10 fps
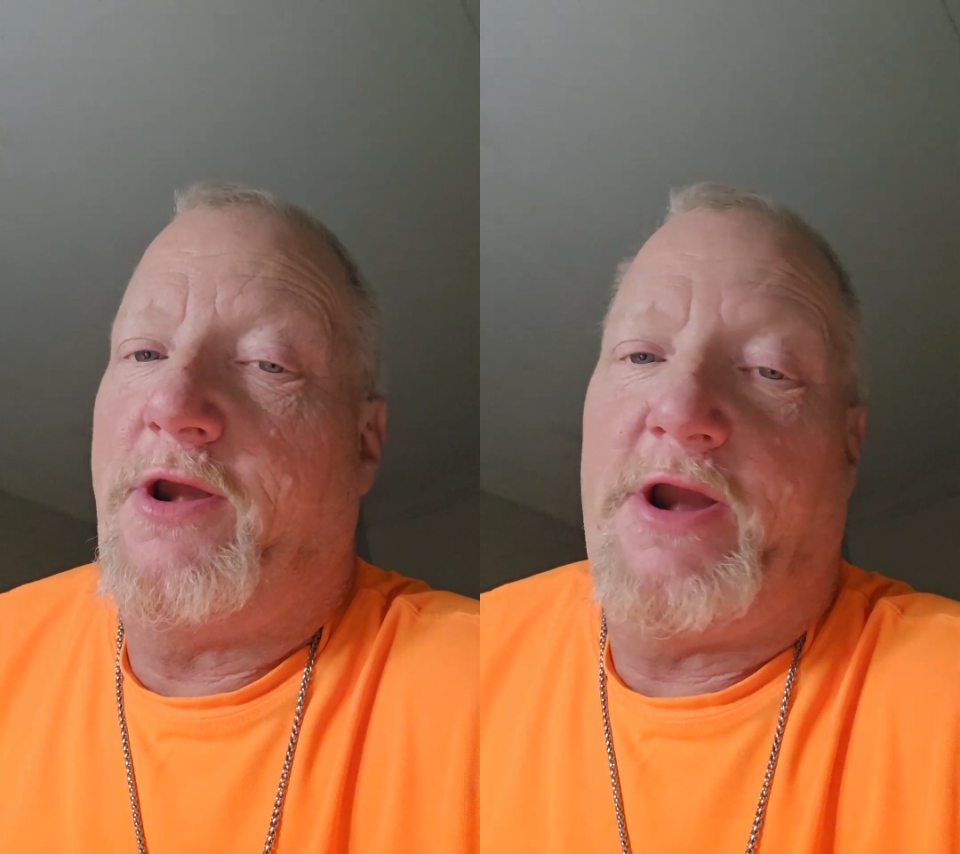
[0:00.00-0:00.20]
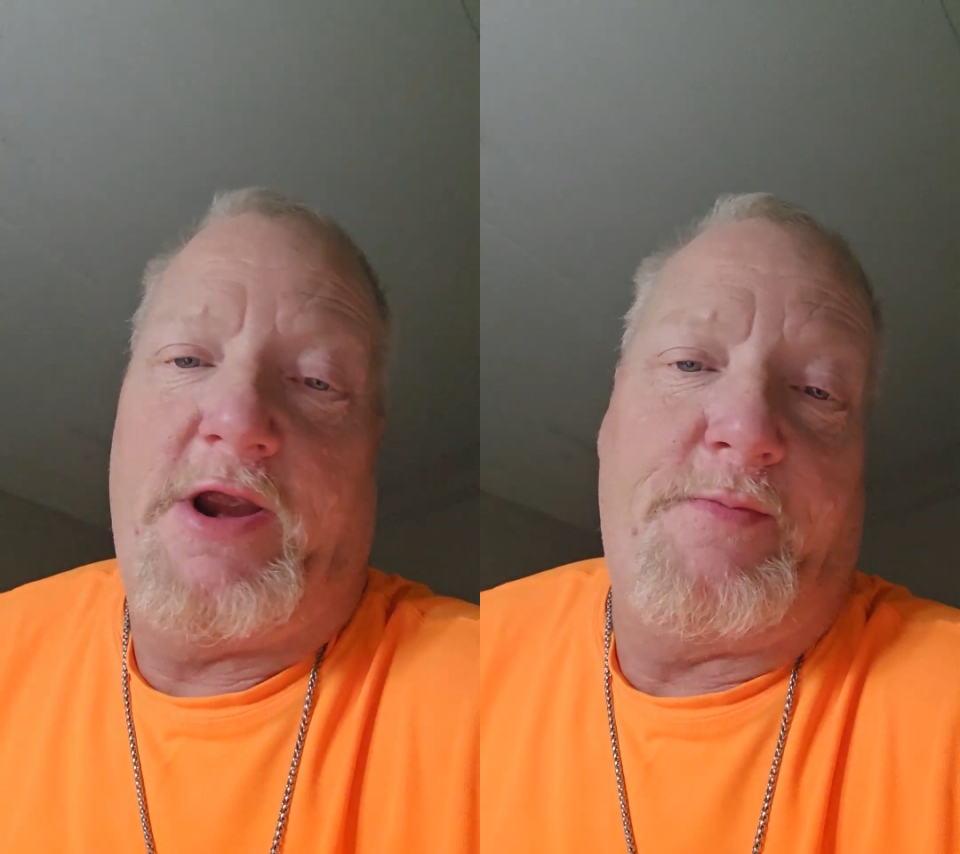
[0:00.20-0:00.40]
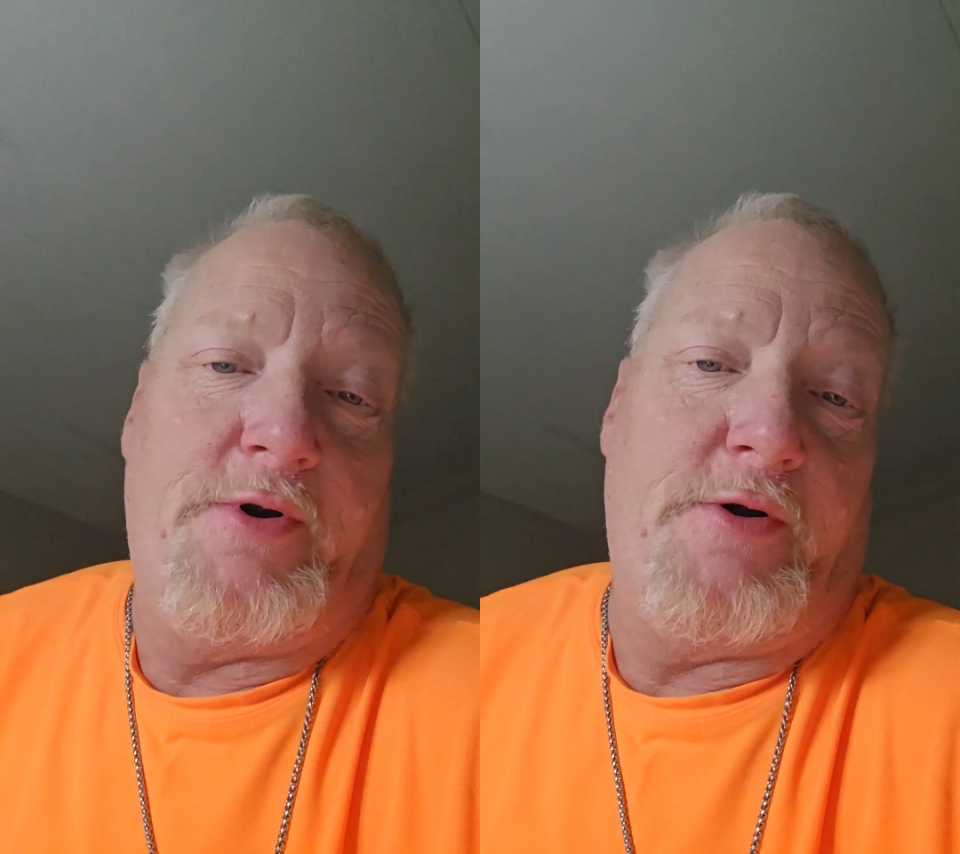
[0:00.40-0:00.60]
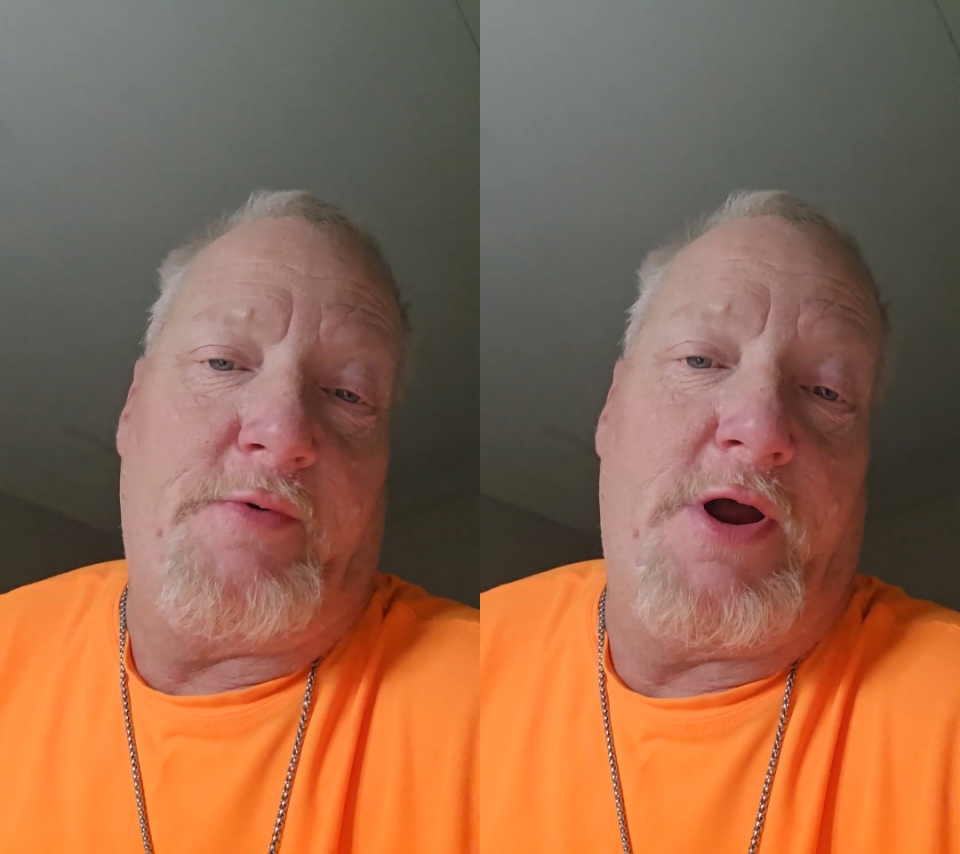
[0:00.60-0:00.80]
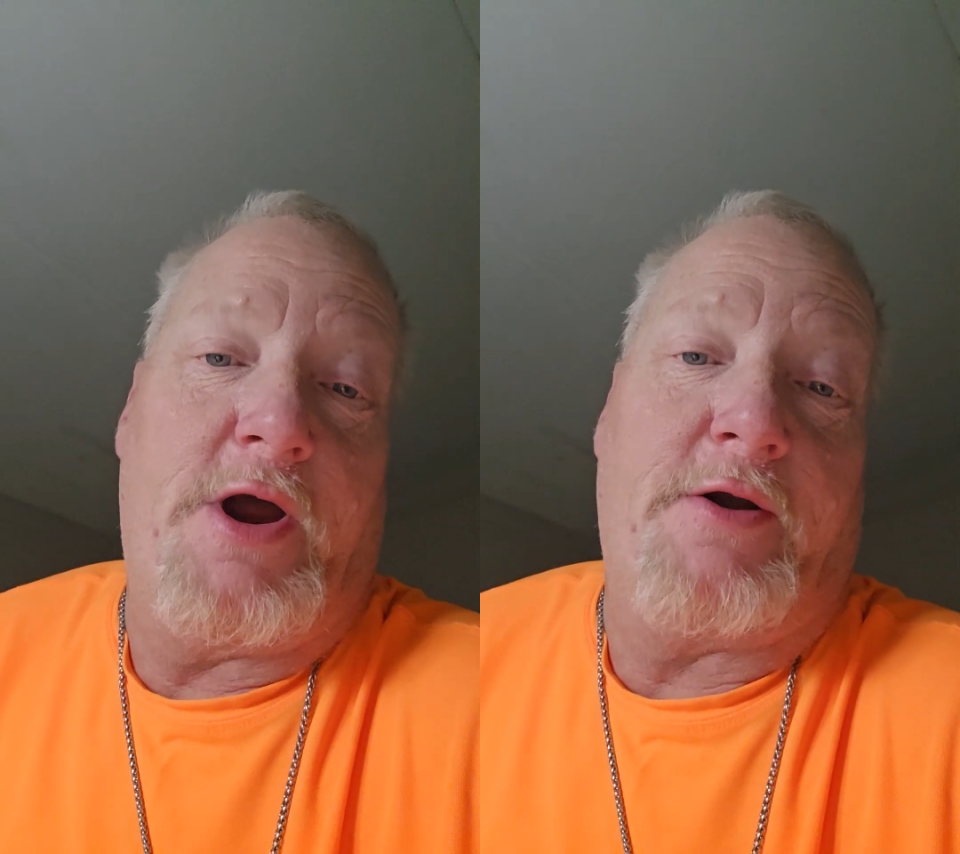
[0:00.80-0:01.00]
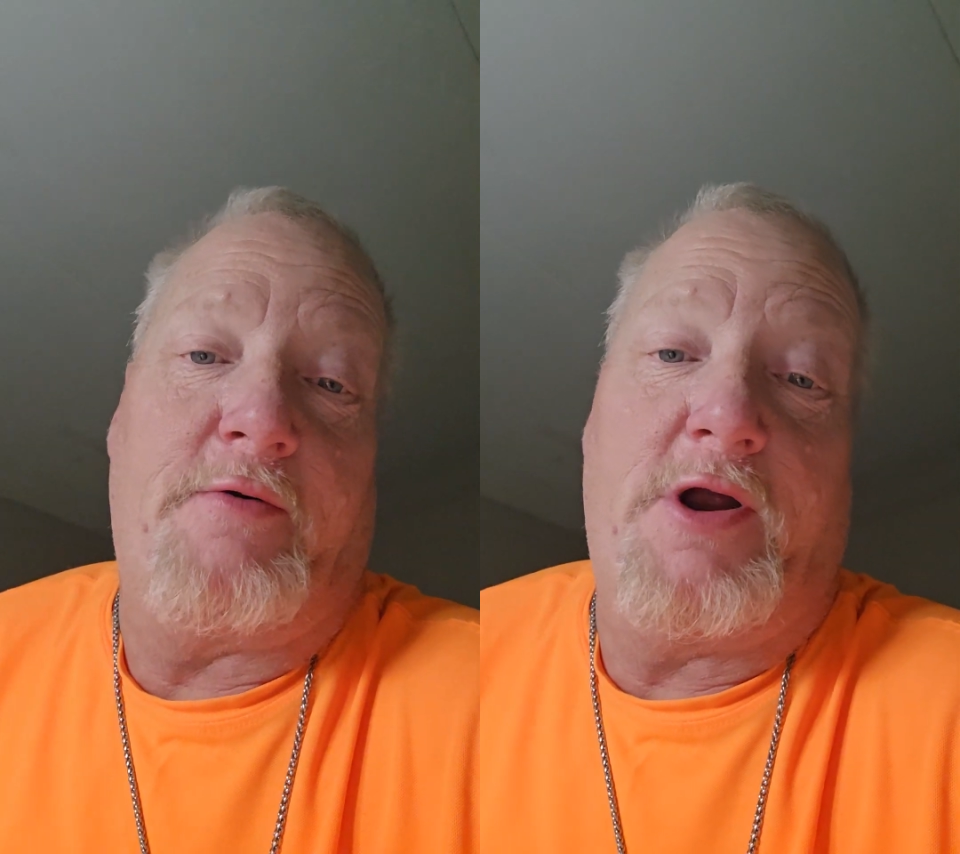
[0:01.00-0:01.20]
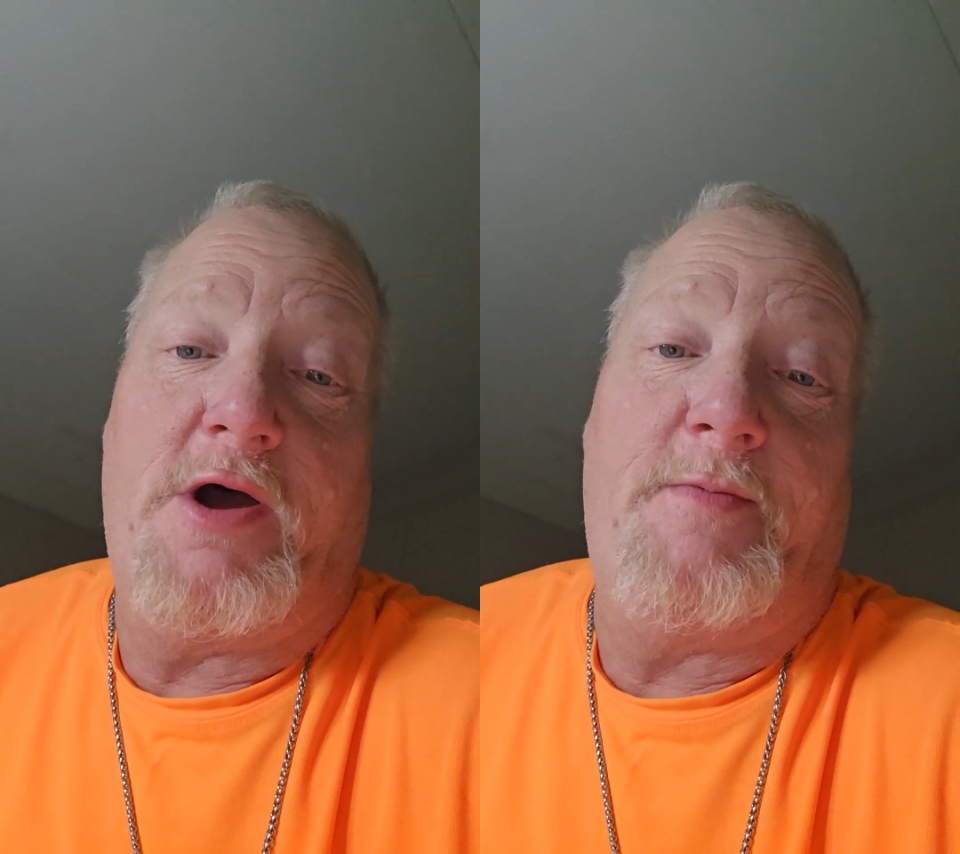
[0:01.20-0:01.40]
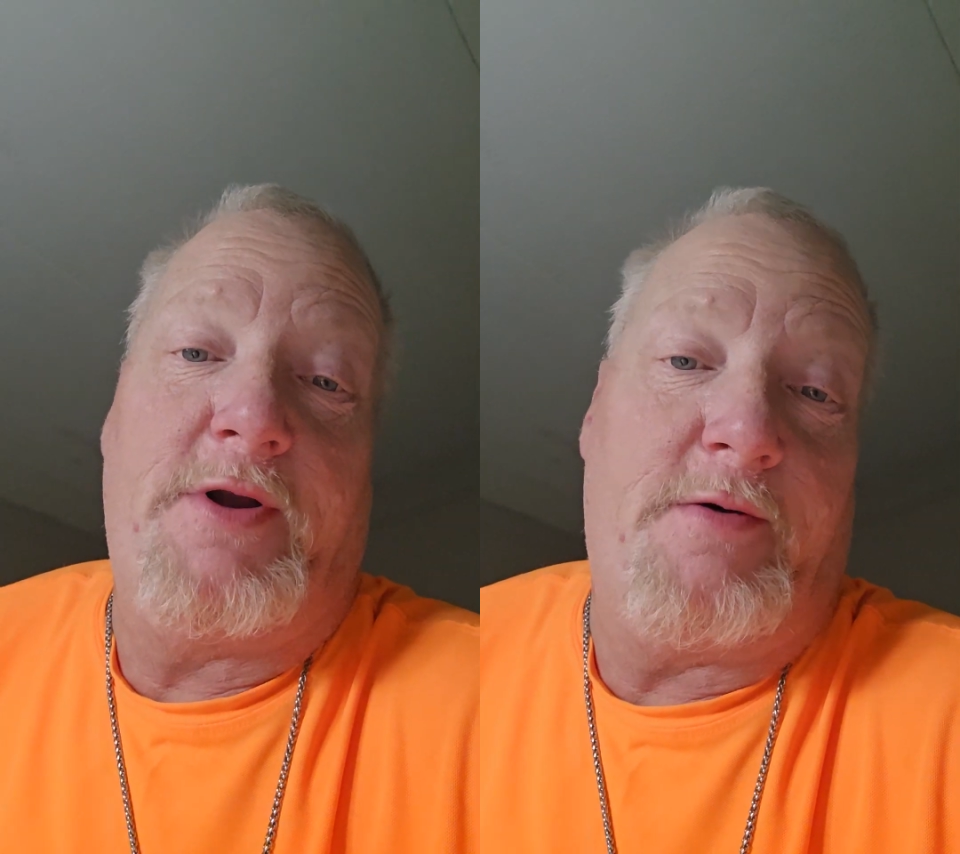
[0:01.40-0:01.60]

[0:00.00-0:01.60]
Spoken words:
neighborhood Rockin' Robin.